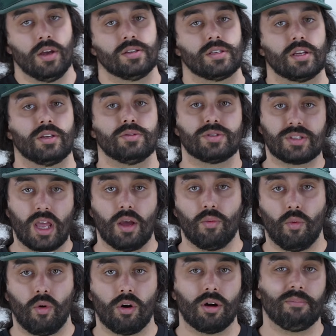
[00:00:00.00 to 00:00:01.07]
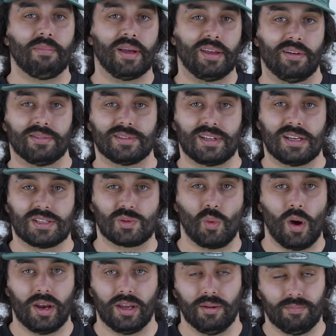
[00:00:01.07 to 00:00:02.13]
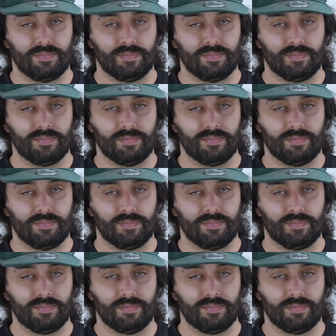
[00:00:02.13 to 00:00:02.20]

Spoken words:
so that you stay warm but you don't stay sweaty.